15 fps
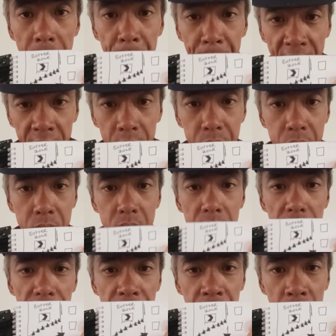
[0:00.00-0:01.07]
please
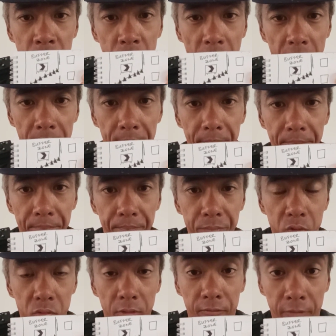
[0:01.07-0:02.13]
fill up
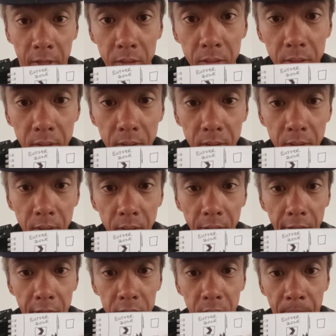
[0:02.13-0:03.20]
to the front
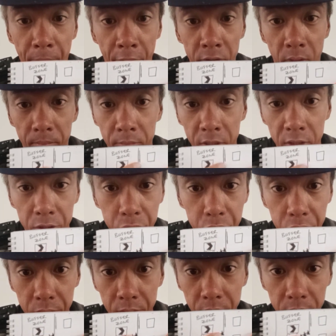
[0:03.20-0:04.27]
at the point of
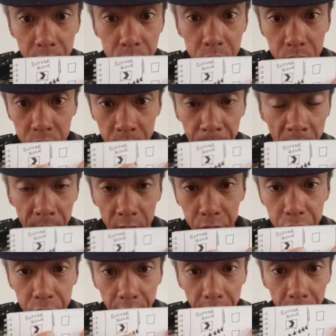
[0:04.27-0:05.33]
merge. This is zipper
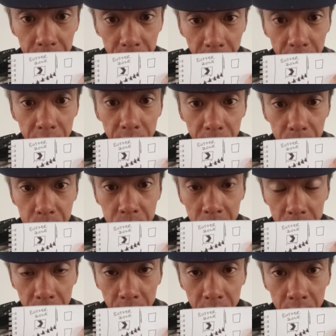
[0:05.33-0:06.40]
merge, and then
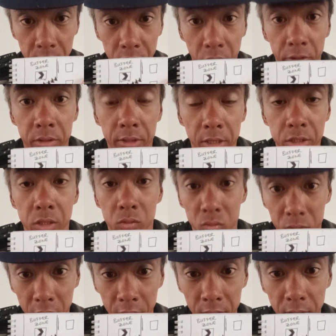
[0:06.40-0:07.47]
signal your intention to
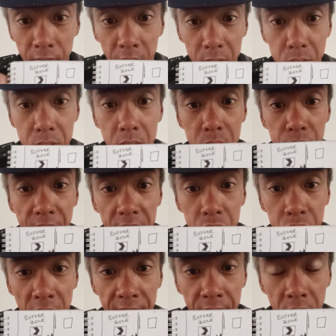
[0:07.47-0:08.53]
turn. Once this right
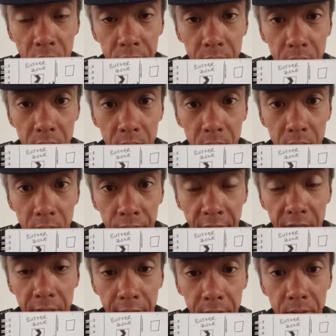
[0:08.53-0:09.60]
driver on the
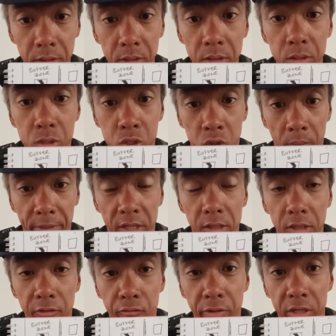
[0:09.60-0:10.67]
right lane stop and
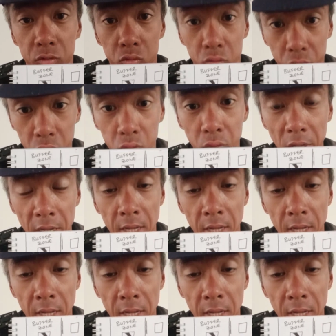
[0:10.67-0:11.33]
give way to you,